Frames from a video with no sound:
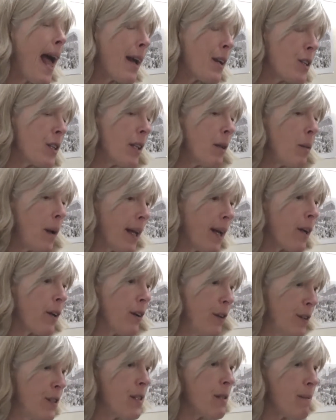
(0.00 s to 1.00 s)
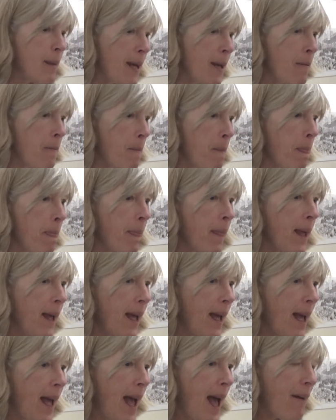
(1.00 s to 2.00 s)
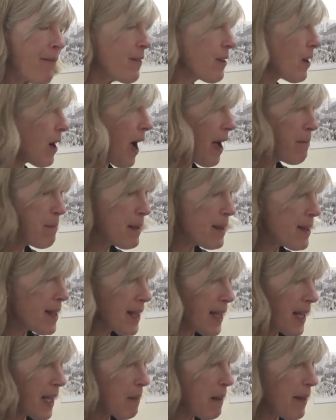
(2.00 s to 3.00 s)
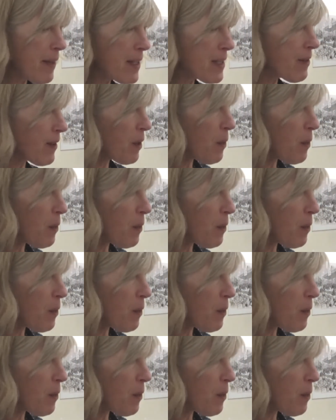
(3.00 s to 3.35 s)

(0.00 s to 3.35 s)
Actually, what occurred to me after I've been thinking about this for